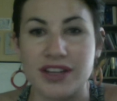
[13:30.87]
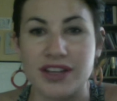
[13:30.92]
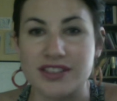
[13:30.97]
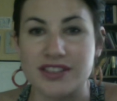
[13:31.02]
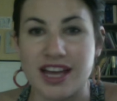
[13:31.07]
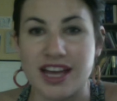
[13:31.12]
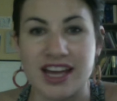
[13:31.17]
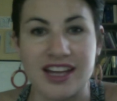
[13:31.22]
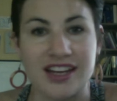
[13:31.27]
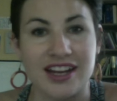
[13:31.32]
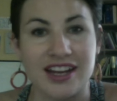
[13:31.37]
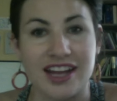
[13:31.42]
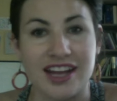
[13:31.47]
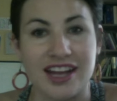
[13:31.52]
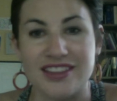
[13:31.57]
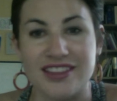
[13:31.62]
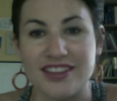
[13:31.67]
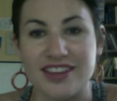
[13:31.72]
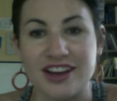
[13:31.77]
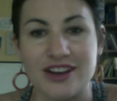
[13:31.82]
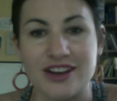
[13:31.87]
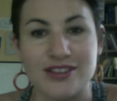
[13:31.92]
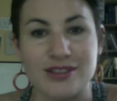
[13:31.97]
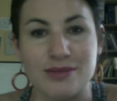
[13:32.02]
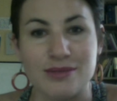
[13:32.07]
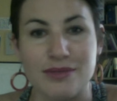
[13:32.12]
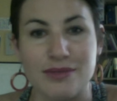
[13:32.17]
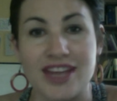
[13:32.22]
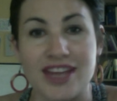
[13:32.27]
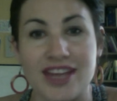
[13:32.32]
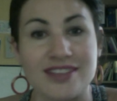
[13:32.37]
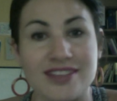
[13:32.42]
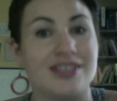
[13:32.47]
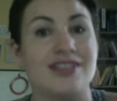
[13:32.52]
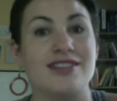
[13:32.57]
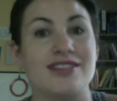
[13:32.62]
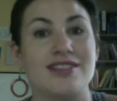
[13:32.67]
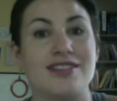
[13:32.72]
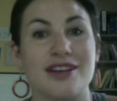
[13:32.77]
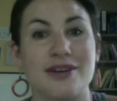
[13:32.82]
done, and the art's
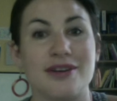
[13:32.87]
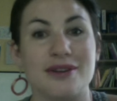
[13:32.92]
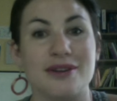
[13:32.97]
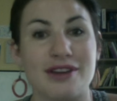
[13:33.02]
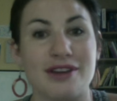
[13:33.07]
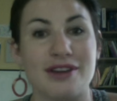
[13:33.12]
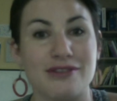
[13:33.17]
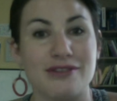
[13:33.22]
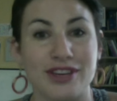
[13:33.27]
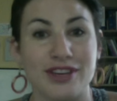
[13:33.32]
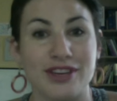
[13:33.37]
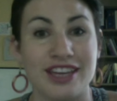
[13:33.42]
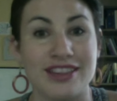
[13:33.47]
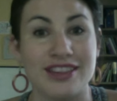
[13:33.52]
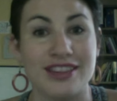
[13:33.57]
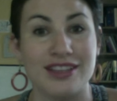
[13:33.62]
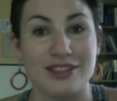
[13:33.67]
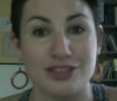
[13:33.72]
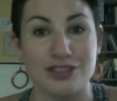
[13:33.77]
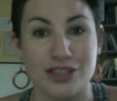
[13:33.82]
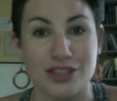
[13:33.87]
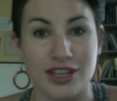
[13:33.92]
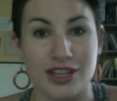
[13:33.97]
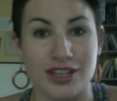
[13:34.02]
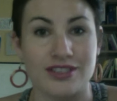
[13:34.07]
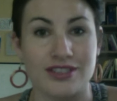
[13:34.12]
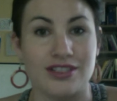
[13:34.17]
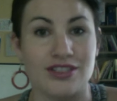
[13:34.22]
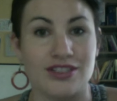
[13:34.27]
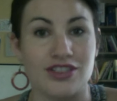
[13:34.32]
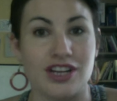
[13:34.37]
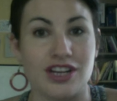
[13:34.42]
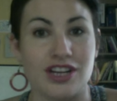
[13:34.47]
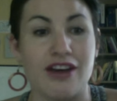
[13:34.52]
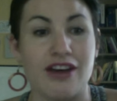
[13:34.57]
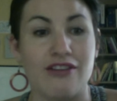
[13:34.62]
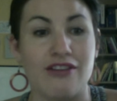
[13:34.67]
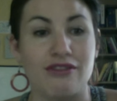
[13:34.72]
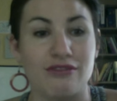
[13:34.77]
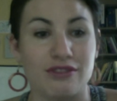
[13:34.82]
amazing. So if you get the chance to check
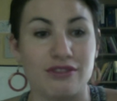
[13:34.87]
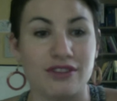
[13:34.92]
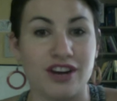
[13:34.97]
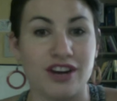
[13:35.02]
out Four